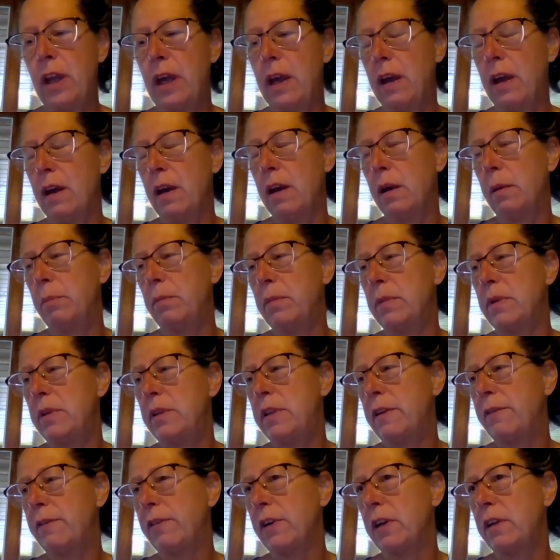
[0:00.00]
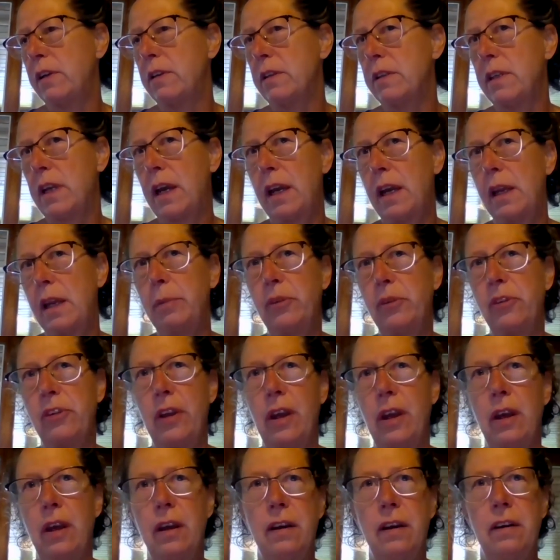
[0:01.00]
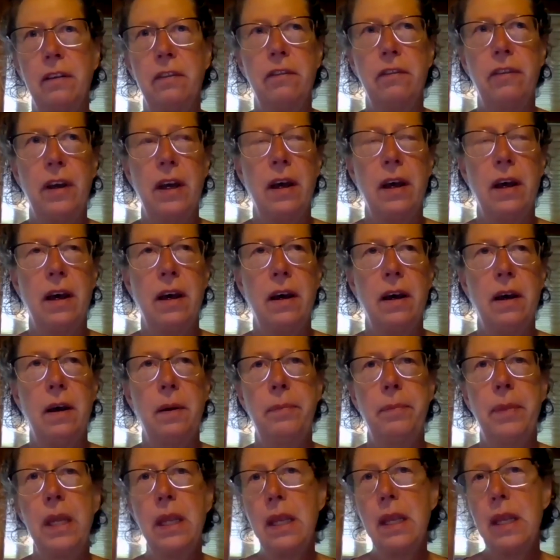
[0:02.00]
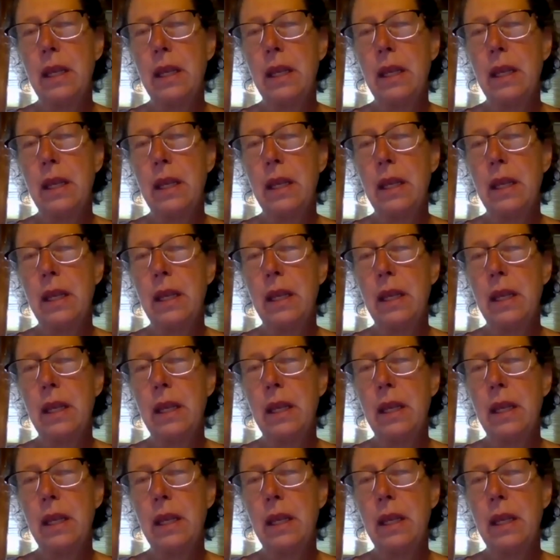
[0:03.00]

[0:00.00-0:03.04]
um, different types of um,